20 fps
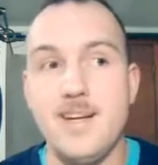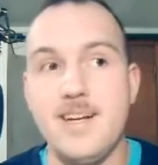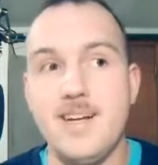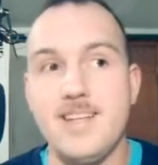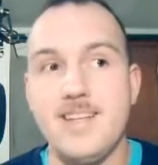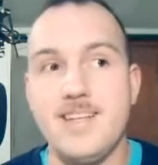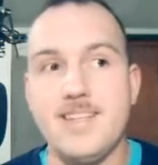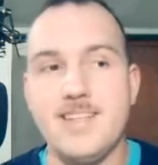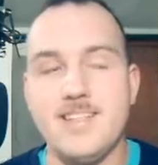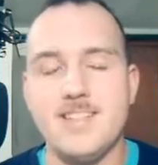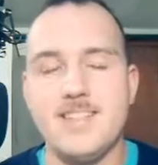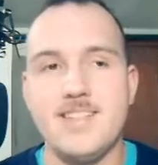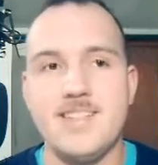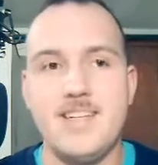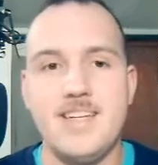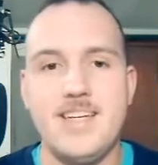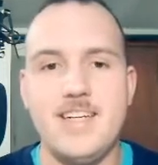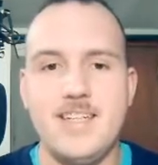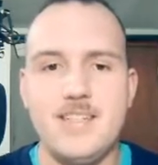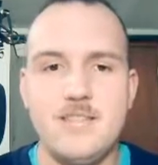that doesn't
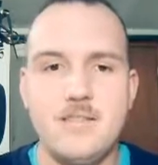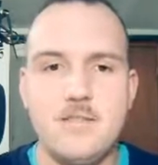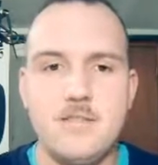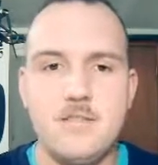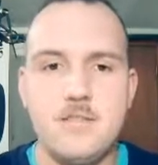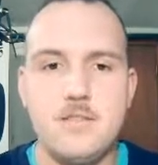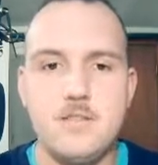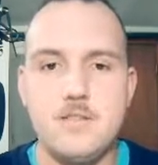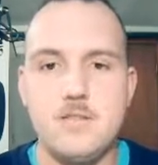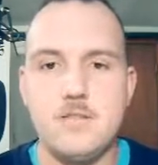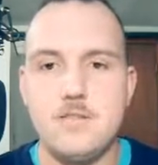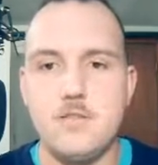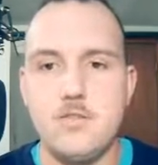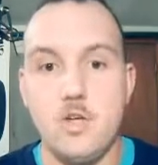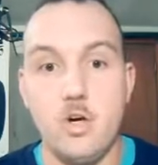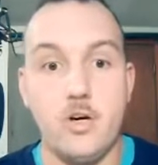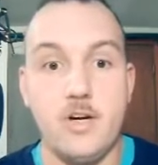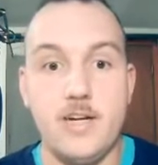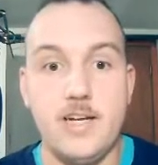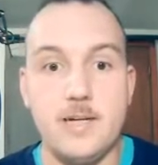need
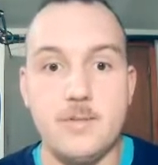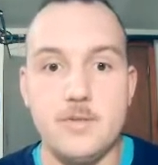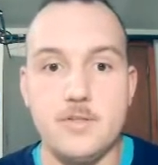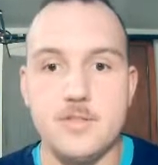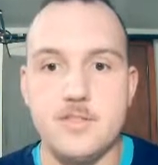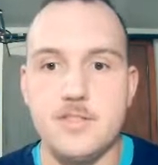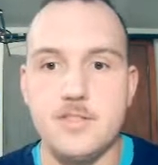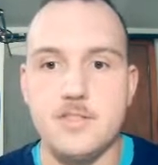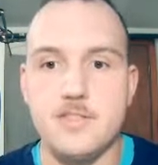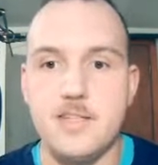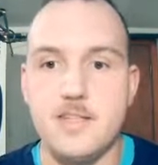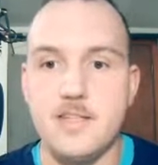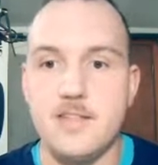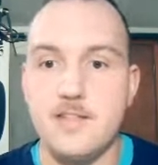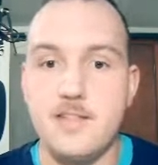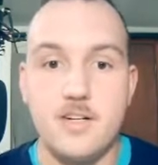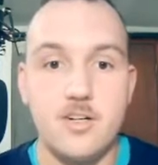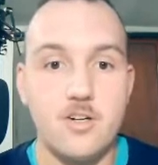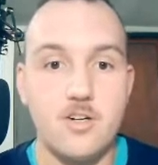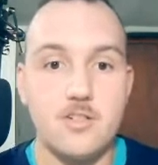guardian animals, because I
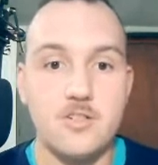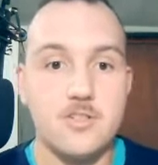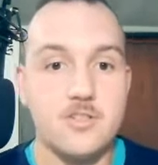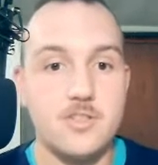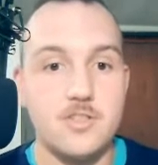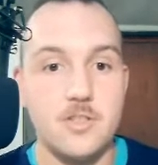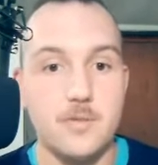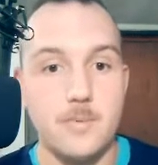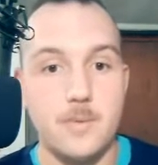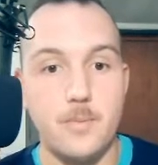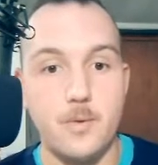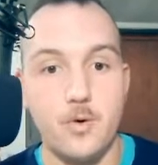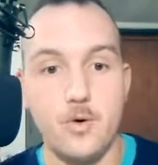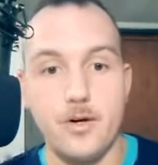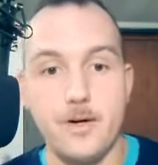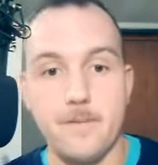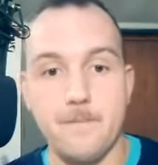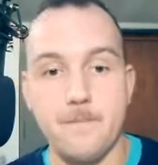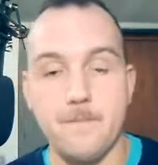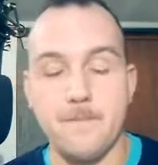think that card's super
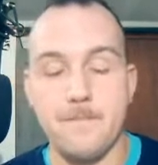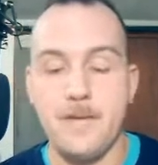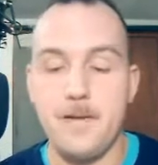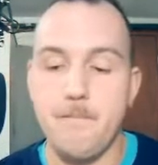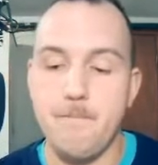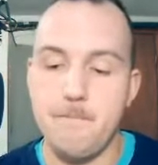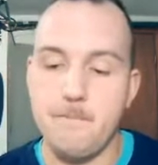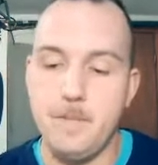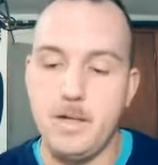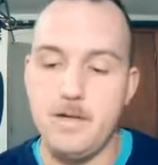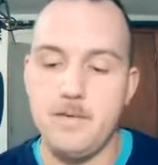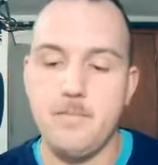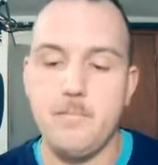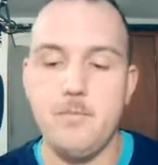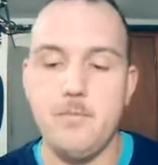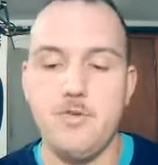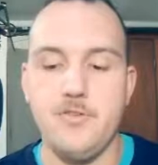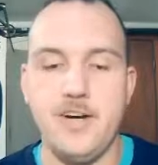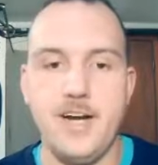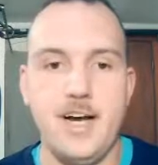boring. But
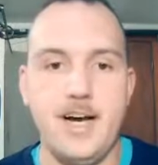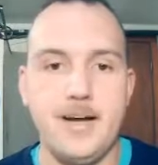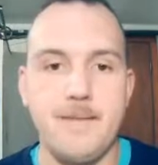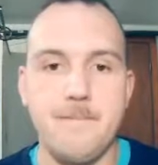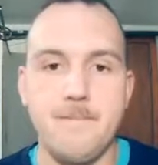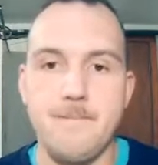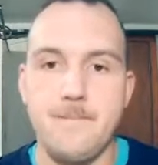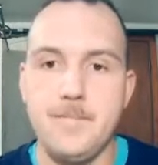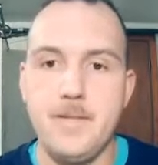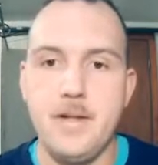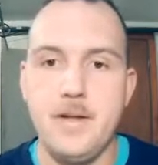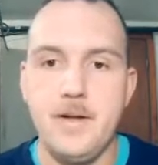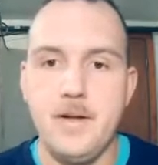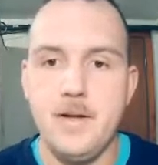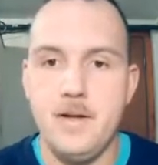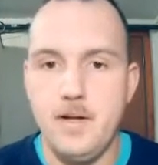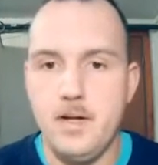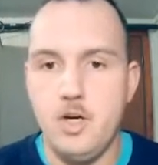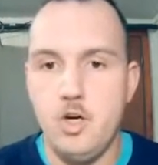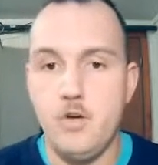moving on,
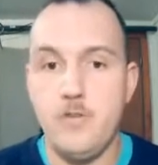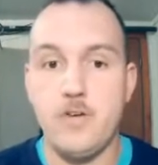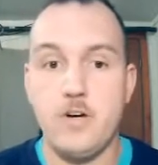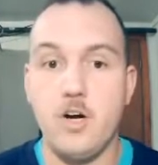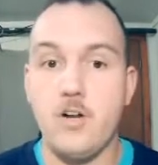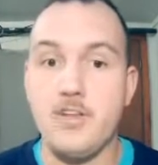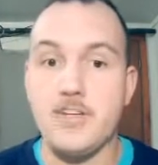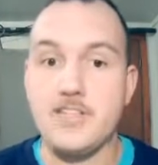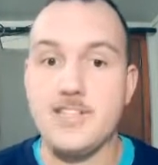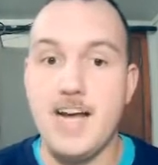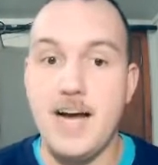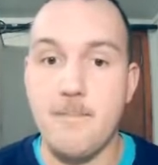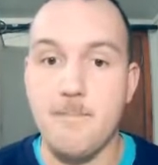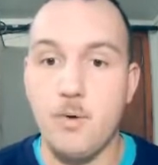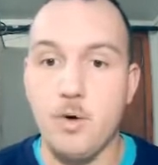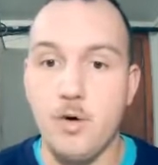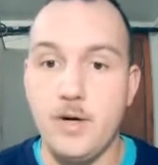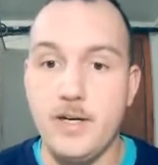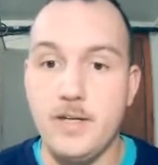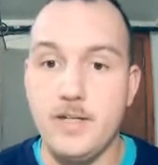we have a card that's not
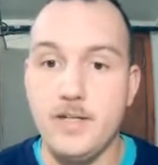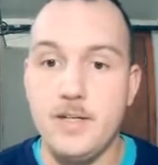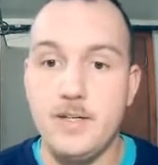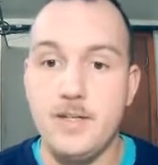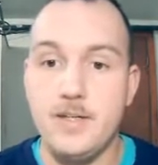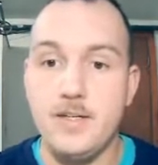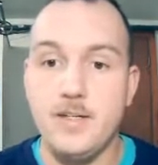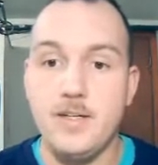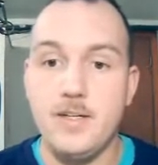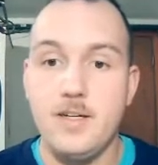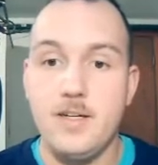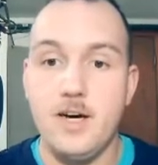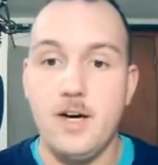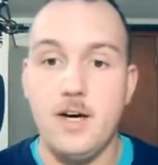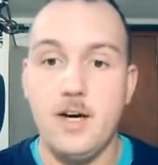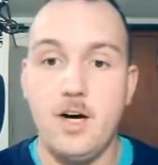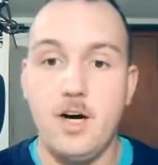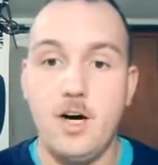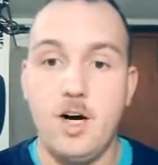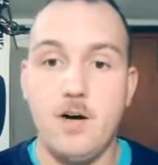boring.
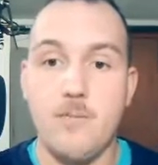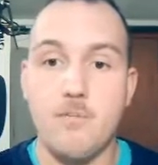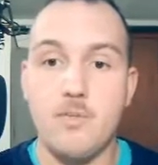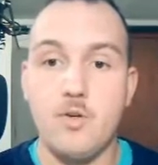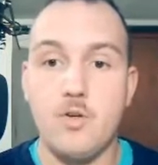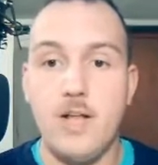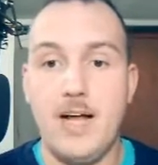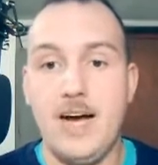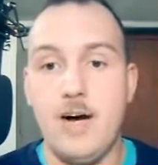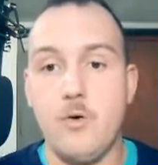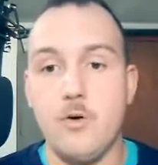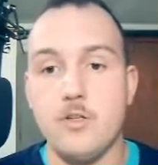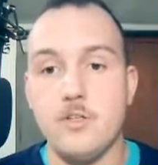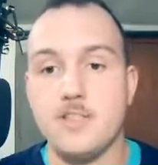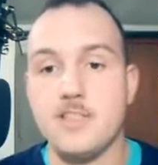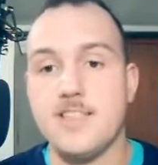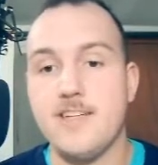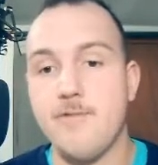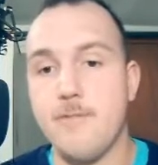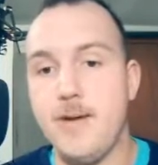Umbral Owl,
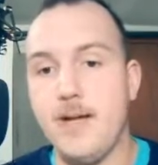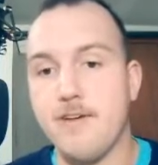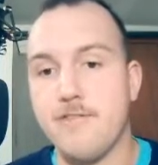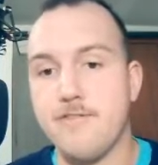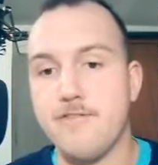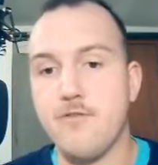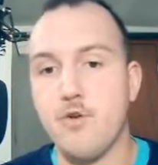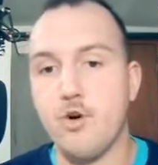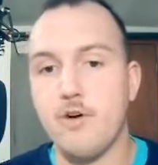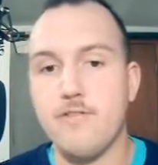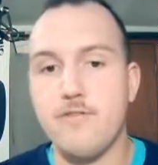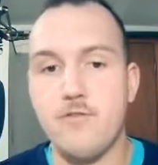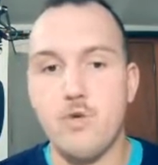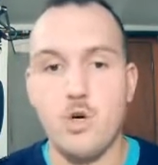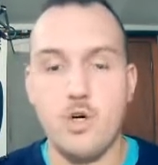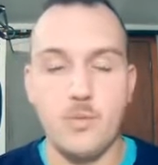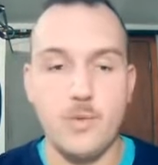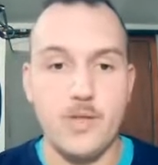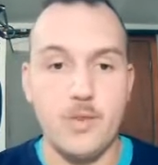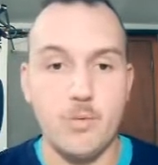7-mana
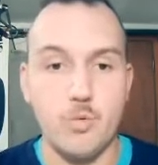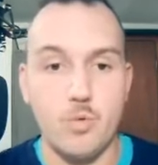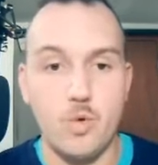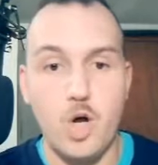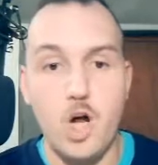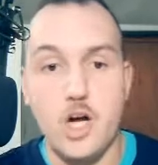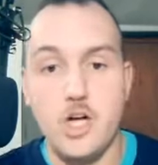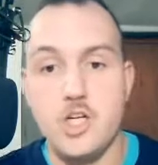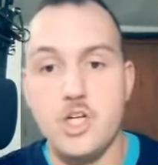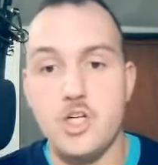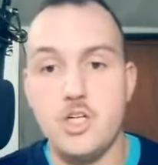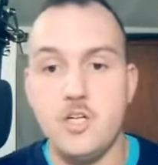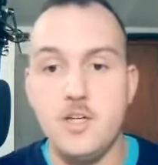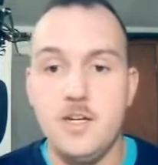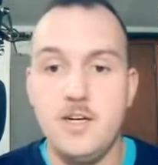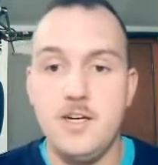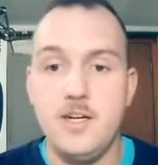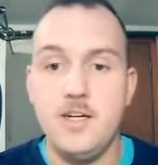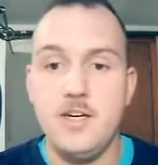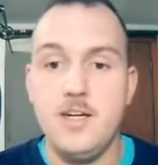4/4 with Rush.
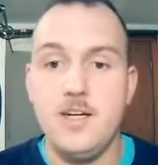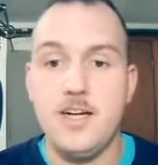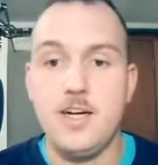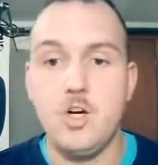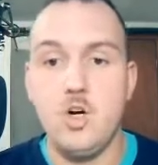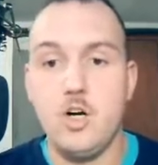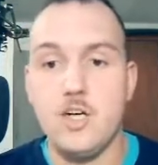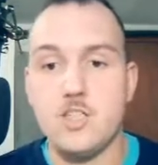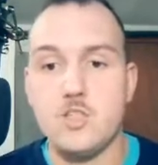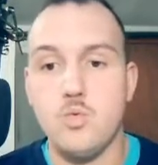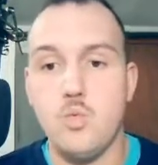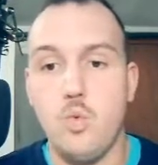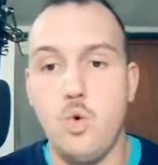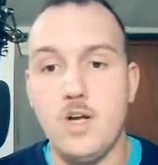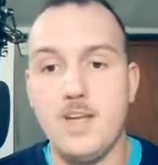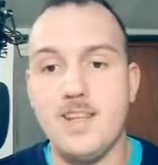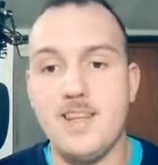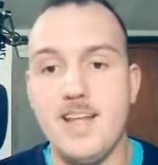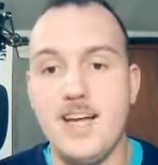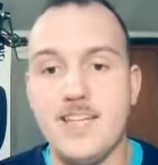Costs
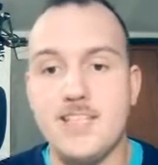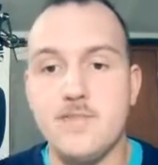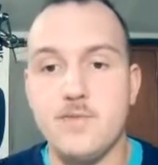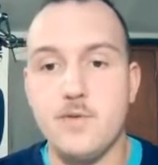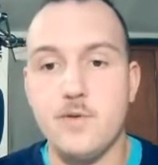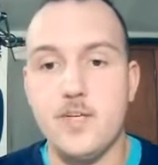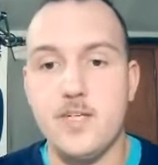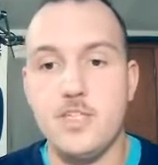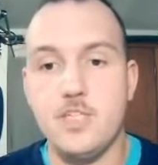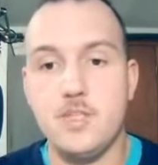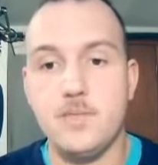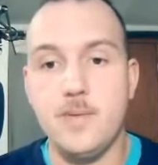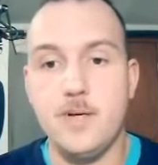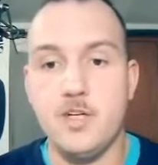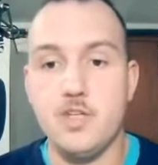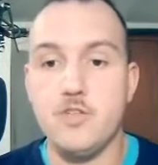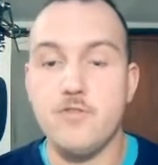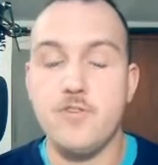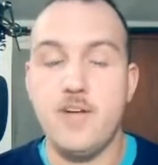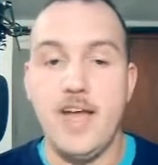1 less for each spell
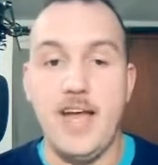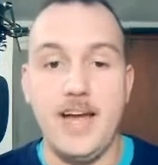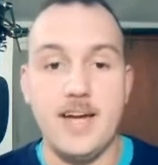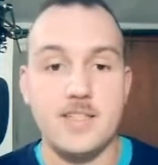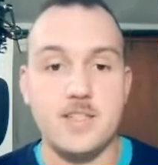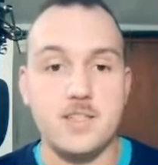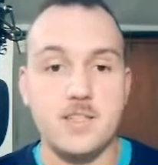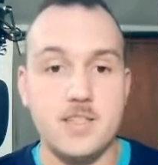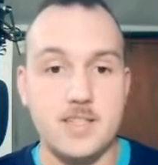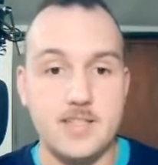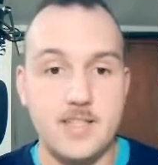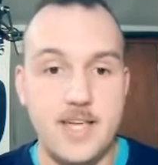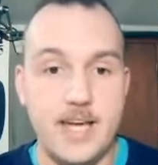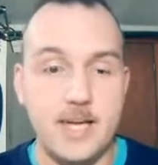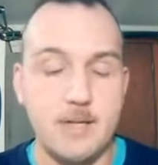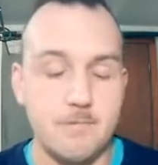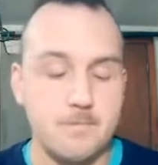you've cast this game.